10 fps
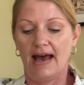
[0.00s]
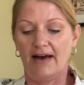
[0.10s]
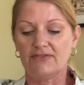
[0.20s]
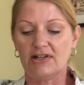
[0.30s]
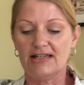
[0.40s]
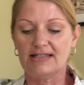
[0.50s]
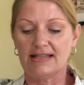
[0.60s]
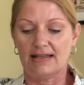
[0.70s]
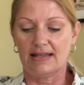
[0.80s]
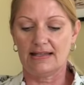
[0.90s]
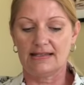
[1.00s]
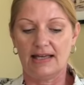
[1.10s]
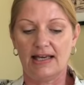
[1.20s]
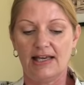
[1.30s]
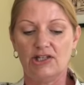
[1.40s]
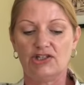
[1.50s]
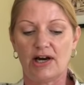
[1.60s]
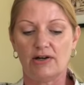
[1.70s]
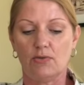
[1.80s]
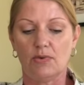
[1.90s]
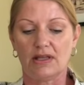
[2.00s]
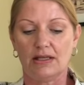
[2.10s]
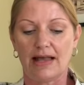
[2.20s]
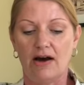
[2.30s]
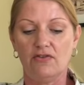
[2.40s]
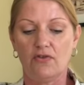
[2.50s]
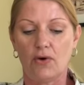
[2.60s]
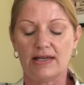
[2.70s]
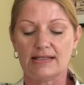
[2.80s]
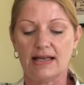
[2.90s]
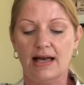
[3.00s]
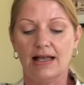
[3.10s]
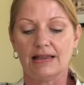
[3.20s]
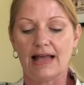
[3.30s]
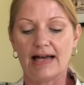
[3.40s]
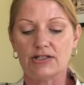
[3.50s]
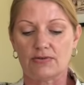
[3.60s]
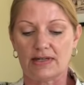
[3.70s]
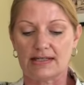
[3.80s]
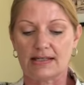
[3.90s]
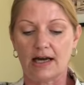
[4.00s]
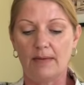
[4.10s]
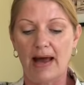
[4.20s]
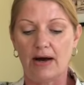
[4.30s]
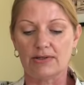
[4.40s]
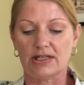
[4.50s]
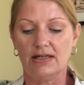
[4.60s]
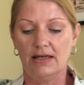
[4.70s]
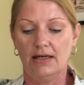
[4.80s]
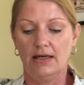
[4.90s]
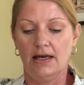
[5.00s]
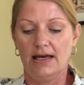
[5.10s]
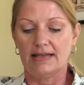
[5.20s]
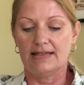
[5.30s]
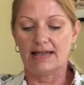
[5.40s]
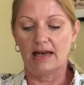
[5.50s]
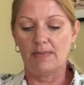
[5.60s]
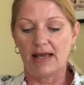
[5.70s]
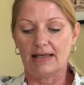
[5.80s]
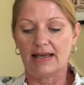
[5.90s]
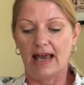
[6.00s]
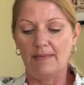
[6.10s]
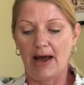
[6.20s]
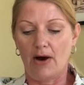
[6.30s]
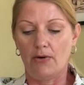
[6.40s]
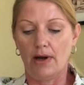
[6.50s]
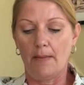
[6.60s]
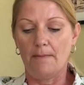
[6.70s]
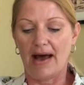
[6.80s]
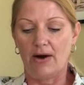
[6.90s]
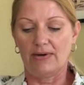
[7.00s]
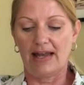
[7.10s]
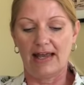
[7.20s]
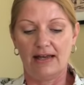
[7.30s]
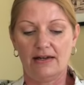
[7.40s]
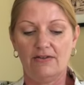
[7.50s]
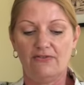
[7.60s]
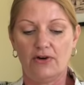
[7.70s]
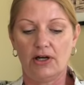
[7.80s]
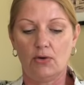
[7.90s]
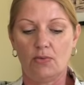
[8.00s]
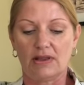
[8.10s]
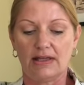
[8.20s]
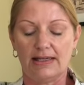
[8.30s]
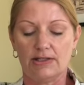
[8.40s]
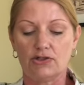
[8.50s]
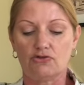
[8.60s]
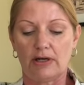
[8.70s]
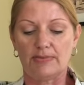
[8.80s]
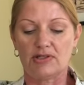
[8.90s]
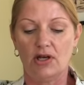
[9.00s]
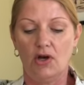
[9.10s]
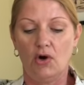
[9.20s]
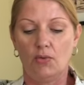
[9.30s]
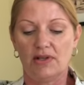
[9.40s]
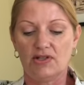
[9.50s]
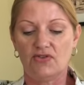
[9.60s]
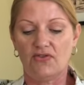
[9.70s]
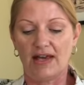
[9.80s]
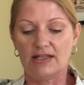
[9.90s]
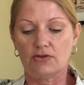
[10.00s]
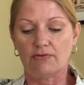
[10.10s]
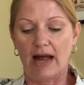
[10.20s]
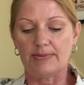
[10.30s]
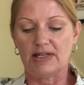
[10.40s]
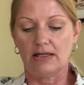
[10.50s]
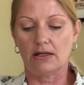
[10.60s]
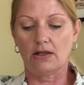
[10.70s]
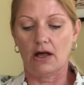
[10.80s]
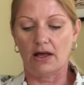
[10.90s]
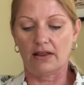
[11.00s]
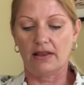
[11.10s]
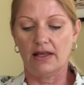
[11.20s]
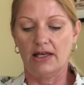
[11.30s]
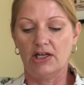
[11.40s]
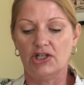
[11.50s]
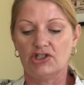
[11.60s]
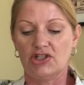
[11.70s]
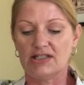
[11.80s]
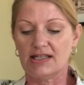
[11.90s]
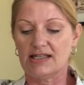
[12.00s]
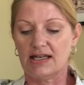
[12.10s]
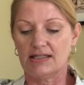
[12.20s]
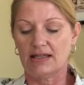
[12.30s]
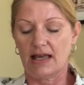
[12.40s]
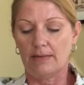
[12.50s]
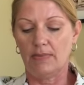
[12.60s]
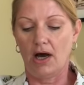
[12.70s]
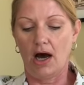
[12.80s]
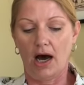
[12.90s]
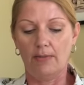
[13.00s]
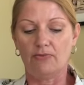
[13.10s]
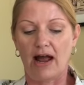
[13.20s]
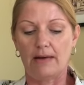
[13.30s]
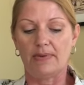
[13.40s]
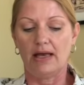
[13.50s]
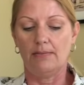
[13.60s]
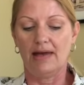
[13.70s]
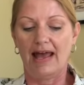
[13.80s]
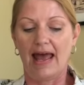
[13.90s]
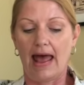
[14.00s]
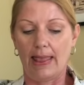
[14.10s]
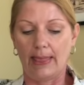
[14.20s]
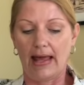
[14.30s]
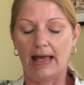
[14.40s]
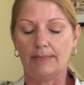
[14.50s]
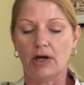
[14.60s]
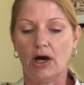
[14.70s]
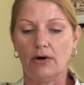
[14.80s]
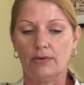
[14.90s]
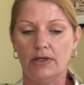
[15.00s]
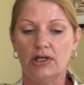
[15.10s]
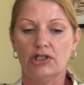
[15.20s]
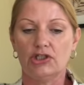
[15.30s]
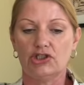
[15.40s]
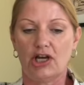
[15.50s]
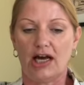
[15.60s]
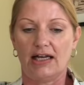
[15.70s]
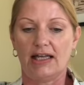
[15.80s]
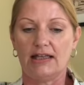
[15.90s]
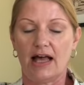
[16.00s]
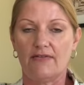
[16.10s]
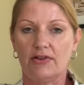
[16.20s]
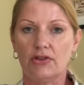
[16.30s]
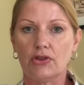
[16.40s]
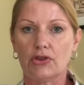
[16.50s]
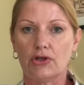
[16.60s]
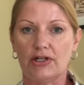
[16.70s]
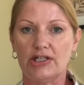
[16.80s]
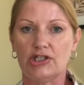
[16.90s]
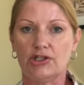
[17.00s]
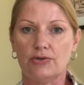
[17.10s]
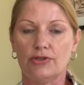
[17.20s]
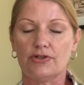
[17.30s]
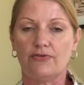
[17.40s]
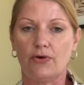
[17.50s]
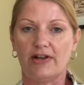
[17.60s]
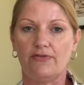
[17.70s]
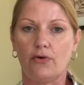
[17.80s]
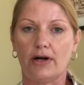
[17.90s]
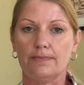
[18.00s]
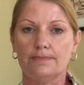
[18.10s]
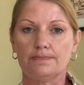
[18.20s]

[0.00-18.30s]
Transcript: After he said this, he shouted with a loud voice, Lazarus, come out. The dead man came out, bound hand and foot with linen strips, with his face wrapped in a cloth. Jesus said to them, Unwrap him and let him go. John 11, 32 to 44.